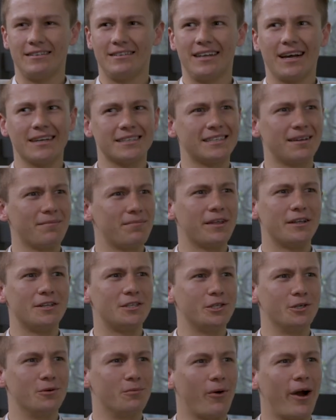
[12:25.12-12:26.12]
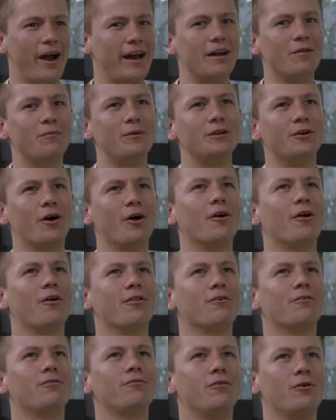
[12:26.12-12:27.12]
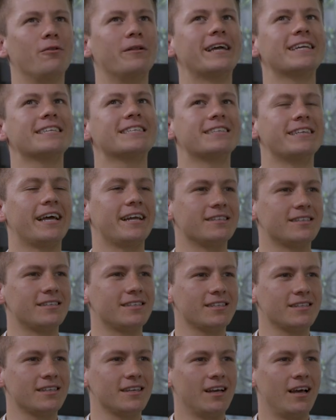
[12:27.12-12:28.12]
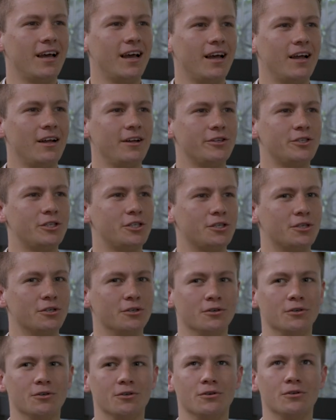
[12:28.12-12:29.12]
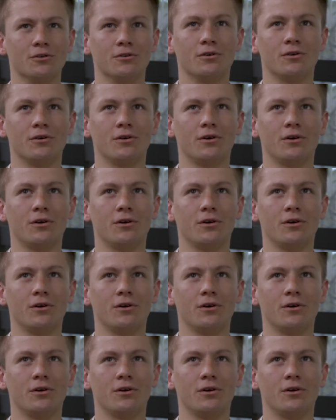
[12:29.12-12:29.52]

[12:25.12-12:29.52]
does something to your brain, and we don't know the full extent to